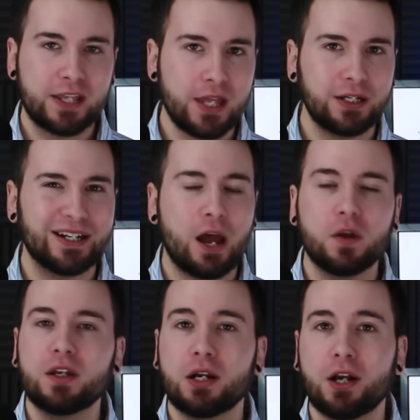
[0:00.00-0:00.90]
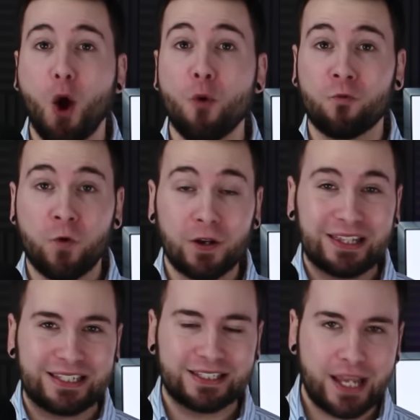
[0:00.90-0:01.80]
candidate. Now, he didn't
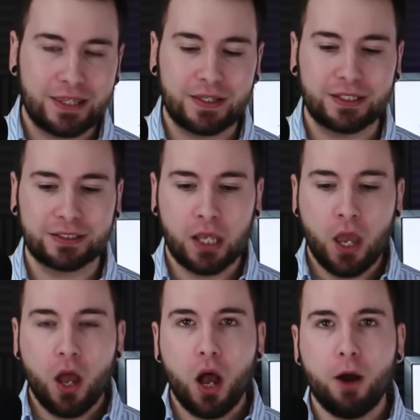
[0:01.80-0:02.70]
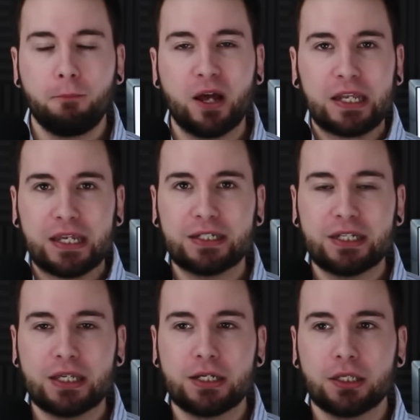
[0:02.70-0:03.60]
overtly say this, uh, but he
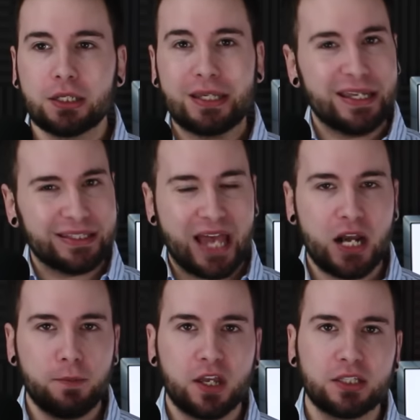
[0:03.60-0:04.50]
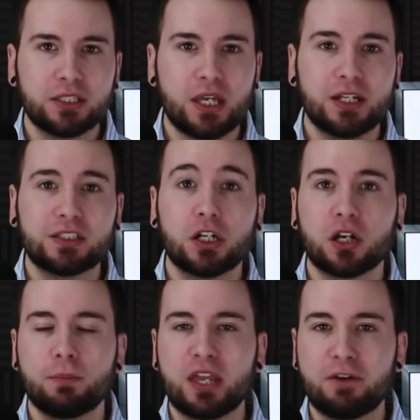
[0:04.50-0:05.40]
did hint at it because he said he's still
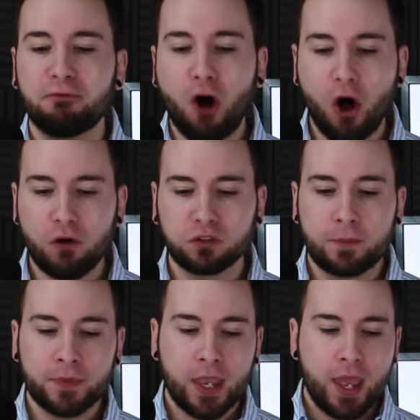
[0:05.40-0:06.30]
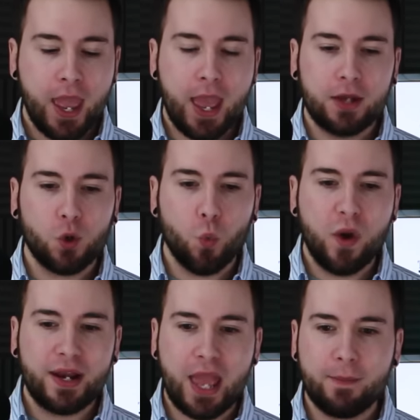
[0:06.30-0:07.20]
going to be involved. And
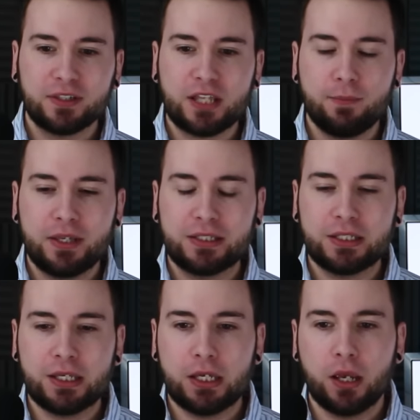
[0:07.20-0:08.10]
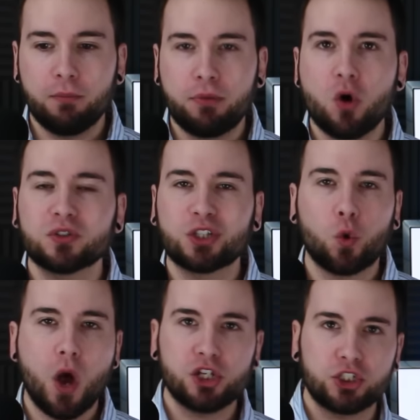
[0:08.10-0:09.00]
when MSNBC posed the
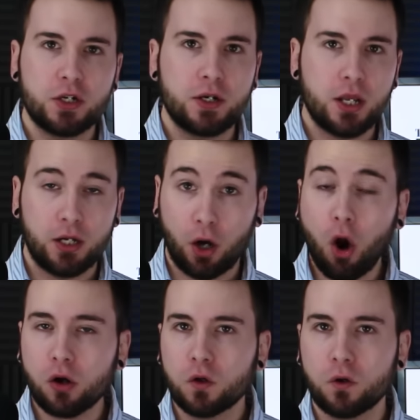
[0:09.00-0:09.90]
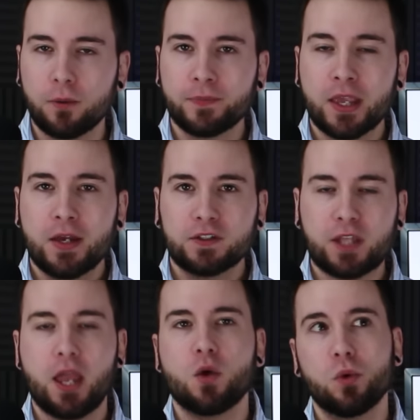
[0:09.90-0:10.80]
question in an article
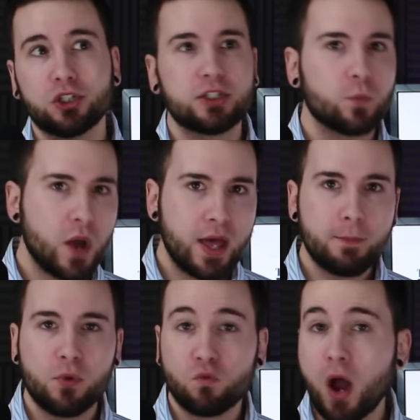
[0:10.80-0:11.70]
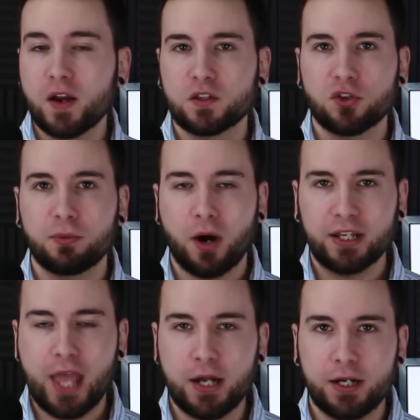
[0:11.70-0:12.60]
saying, Will Jim Webb run as a third party
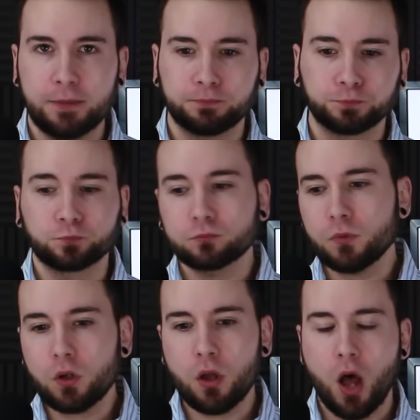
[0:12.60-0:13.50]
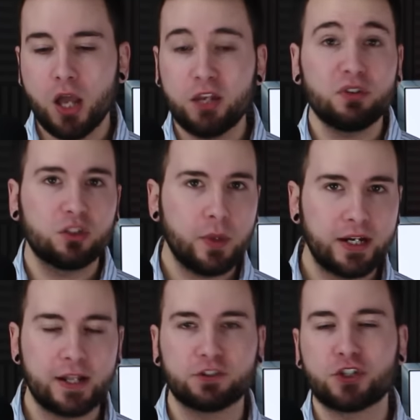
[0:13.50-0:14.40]
candidate? Uh, he
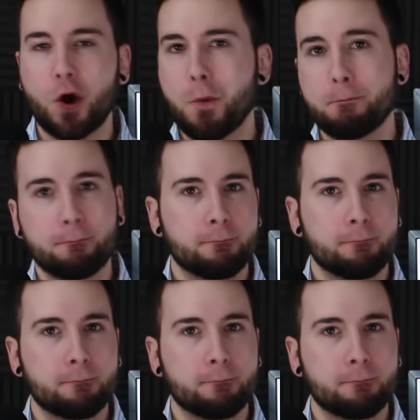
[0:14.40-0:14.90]
retweeted it. So